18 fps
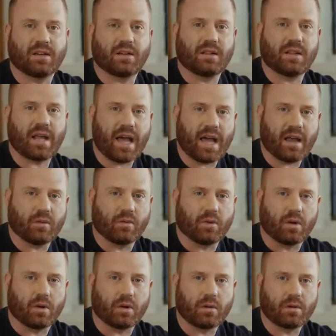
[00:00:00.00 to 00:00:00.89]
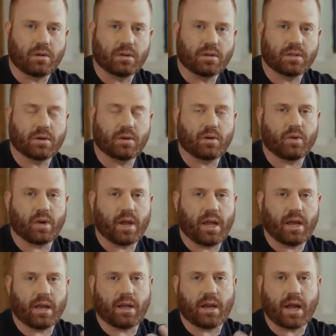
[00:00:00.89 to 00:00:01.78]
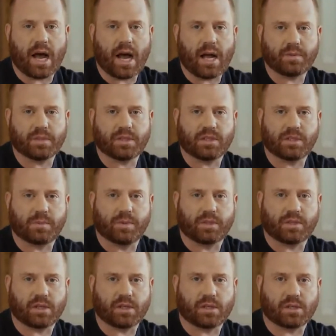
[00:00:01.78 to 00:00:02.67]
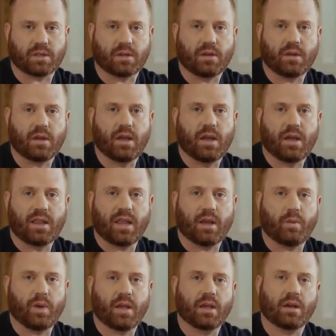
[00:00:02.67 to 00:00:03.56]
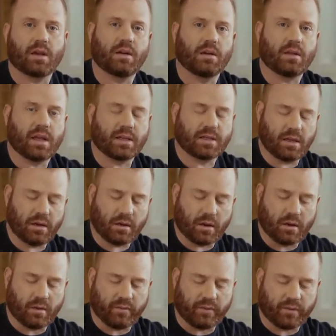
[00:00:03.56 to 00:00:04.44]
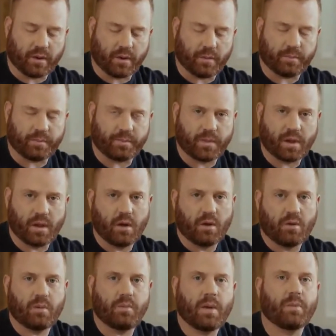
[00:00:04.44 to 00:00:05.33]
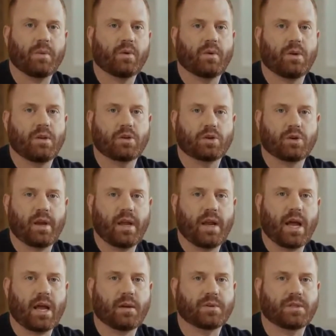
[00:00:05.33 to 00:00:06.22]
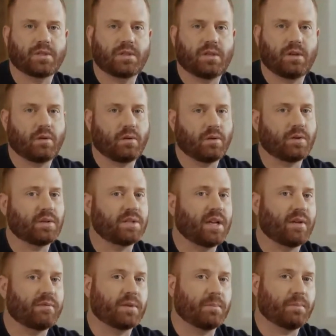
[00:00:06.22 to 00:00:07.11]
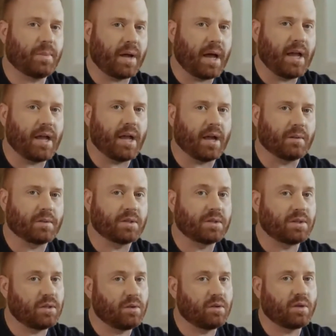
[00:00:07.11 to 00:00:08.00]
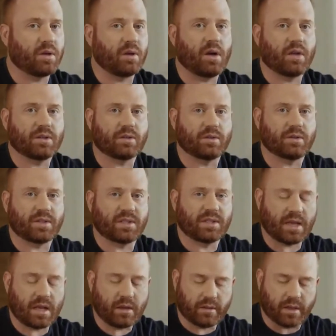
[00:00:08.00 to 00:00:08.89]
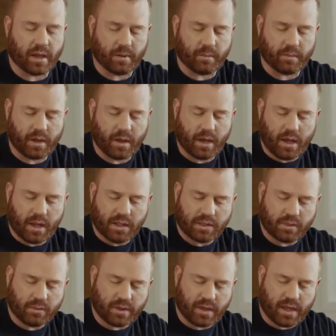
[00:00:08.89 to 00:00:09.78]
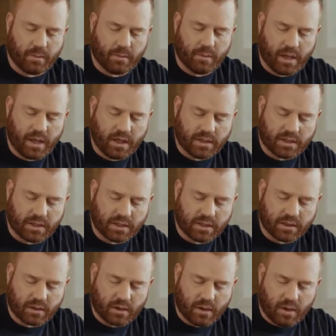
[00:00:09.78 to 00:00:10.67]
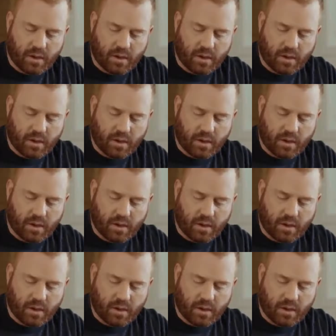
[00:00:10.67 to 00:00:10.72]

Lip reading: collateral to create an options position that we can collect income from. Remember, when you trade options, you don't always have to buy options. You can also sell them. So what that means is